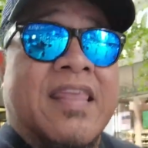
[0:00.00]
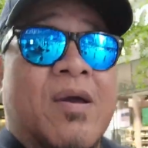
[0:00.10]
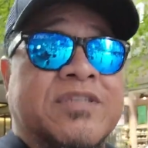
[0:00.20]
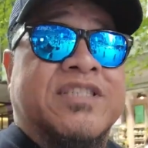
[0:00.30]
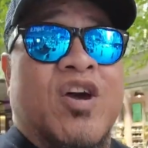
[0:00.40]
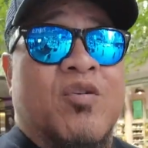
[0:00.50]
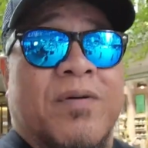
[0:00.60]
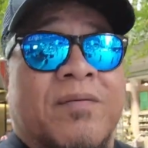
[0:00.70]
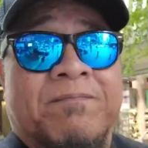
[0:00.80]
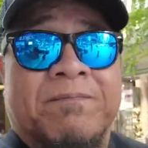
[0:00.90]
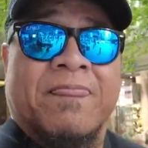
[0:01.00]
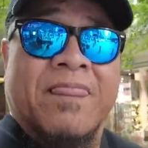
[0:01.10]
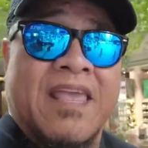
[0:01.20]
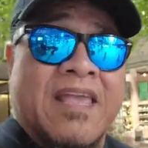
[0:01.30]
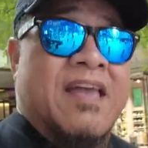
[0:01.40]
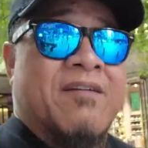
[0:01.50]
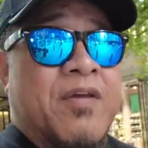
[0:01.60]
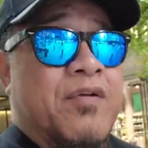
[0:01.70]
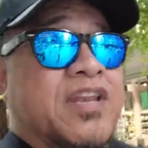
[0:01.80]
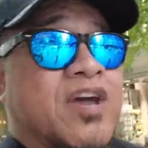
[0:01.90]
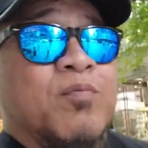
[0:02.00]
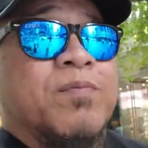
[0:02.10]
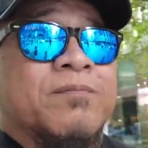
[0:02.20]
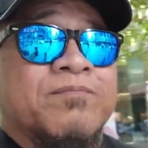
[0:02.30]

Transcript: That was dope. Very dope.